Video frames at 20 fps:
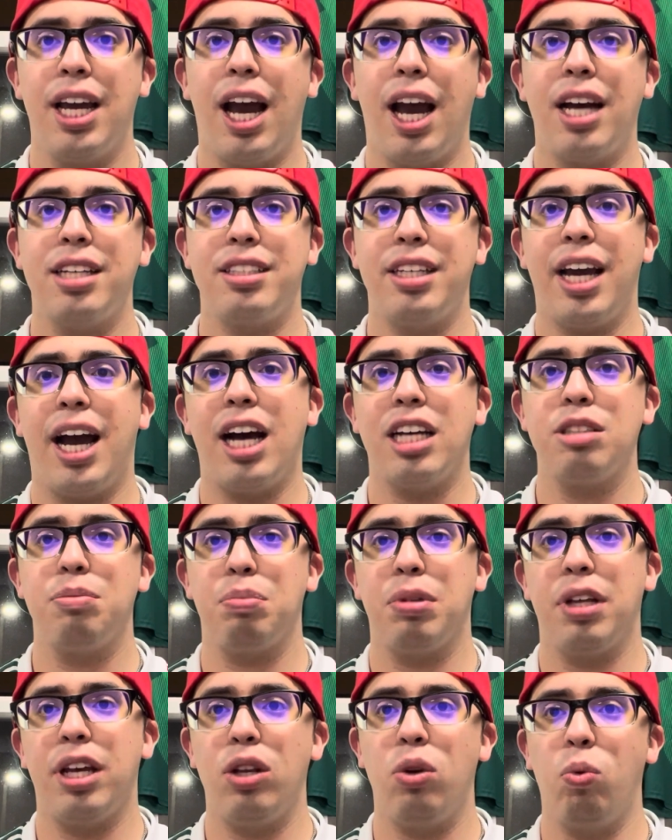as he has
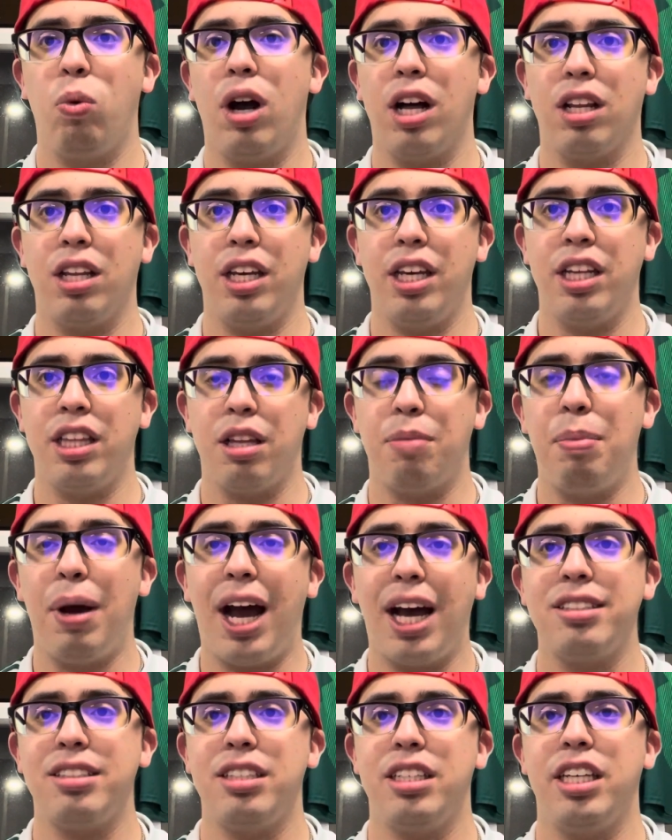played well in the
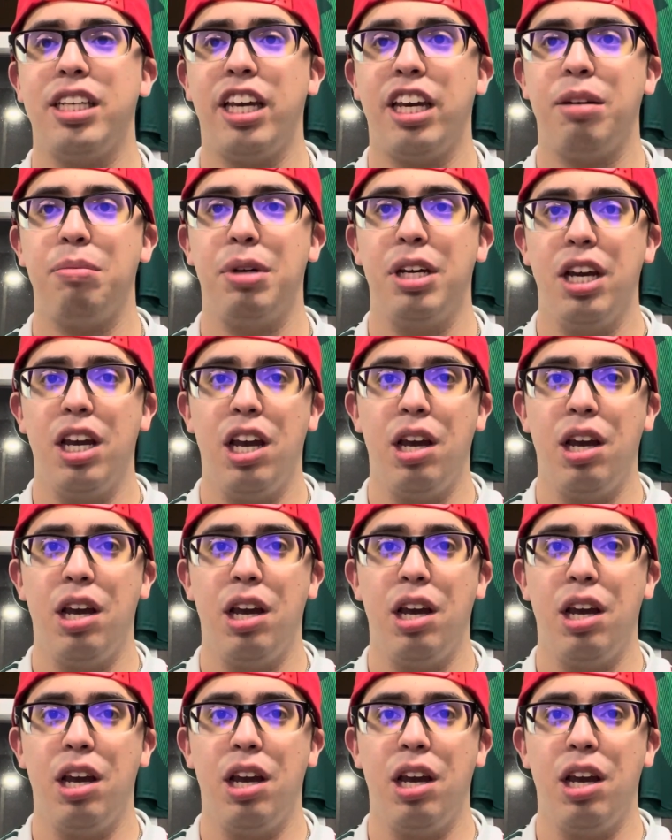passing game,